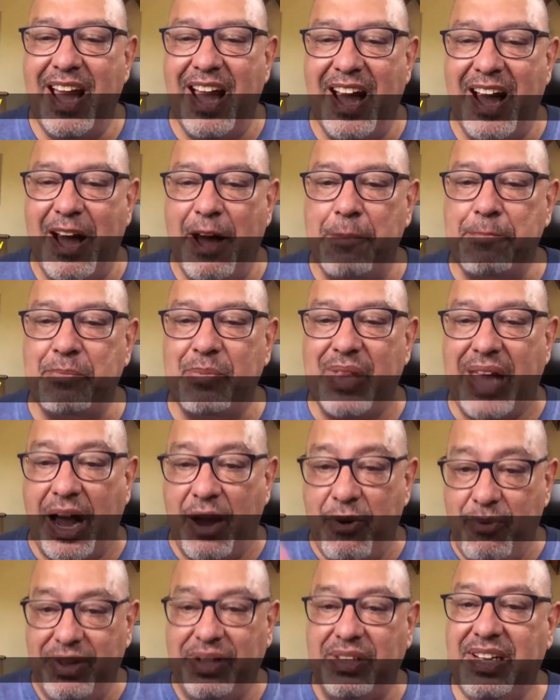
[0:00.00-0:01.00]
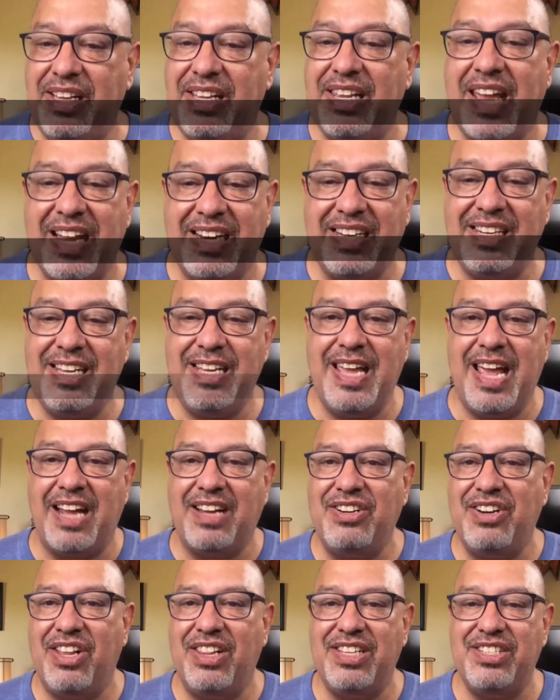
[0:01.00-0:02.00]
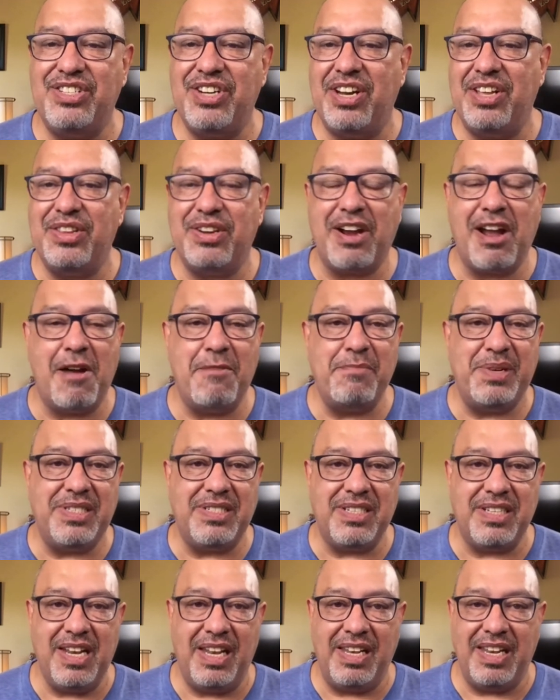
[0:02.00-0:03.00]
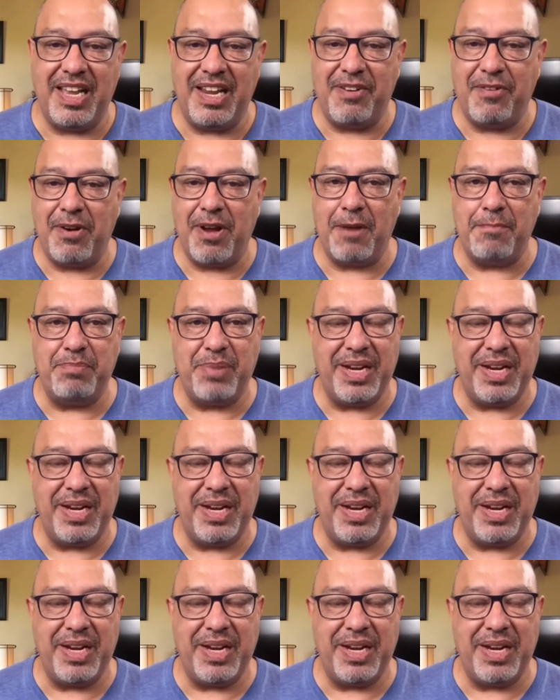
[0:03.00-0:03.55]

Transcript: I will gladly acknowledge other comments later on.